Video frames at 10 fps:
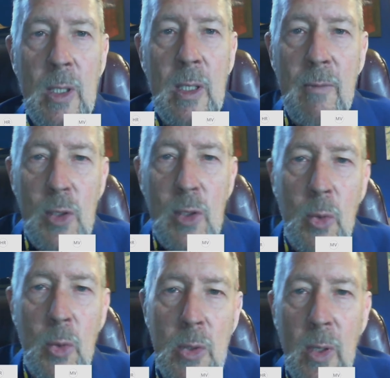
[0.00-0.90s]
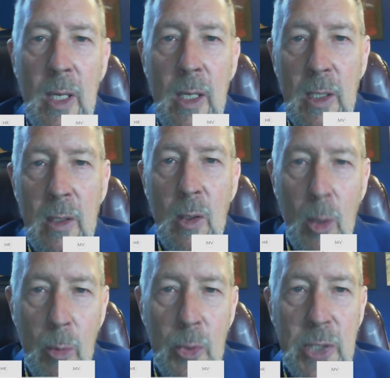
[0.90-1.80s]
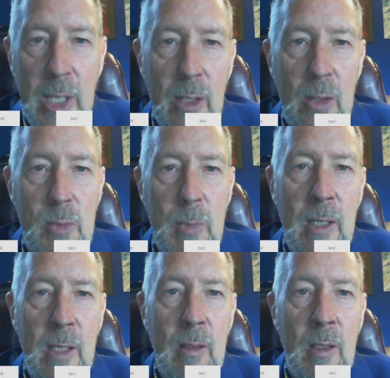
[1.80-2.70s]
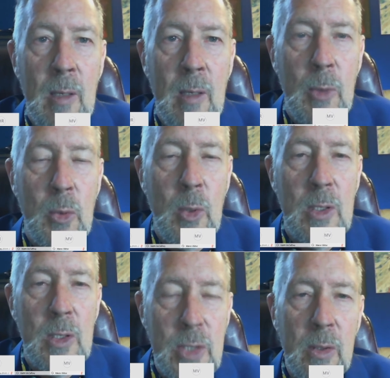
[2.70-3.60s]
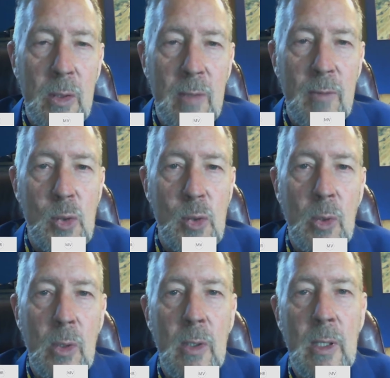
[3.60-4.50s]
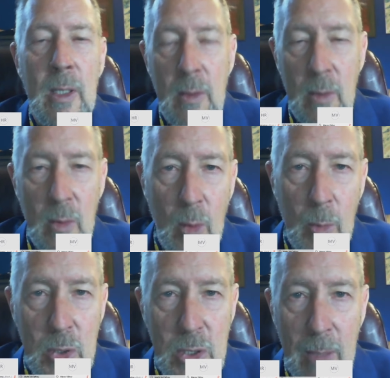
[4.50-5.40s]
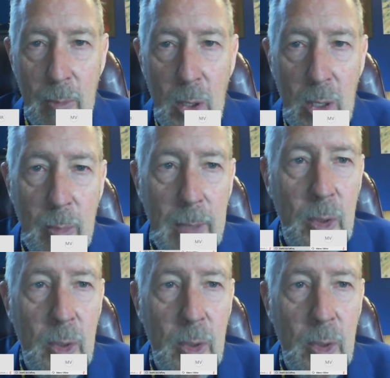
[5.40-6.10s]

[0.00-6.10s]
Individual and Global Scales, meaning between a single individual and the almost 10 billion people